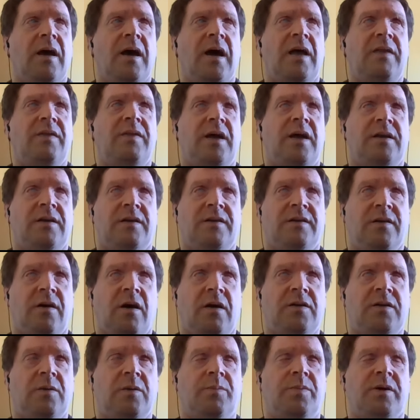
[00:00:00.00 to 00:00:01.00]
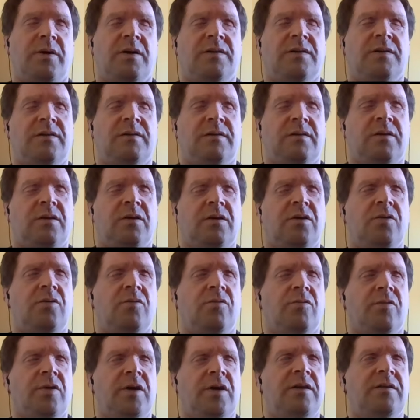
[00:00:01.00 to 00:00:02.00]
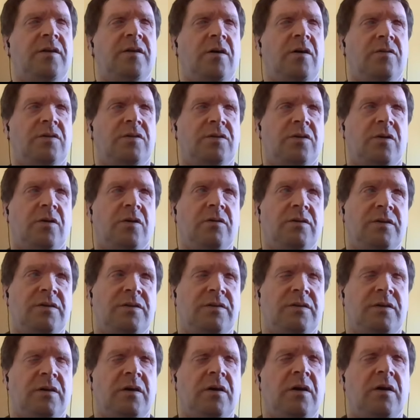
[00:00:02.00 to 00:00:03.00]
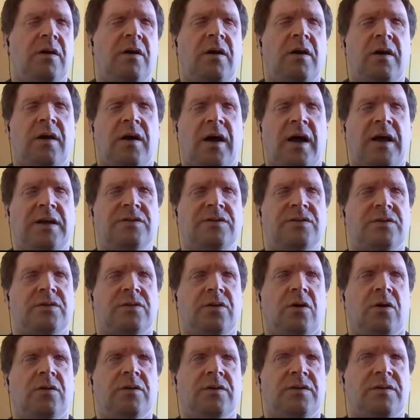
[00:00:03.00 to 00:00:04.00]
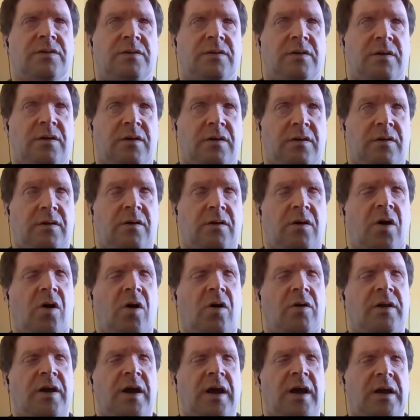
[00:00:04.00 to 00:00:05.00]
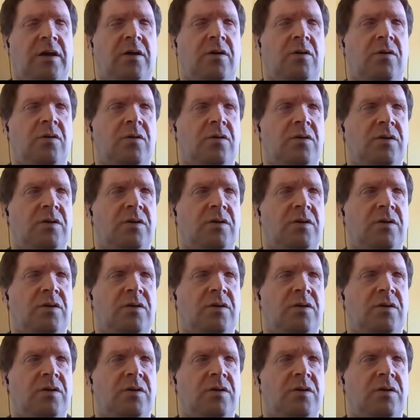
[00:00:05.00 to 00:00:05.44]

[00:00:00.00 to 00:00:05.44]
and then a sighted person can read those dots as dots on a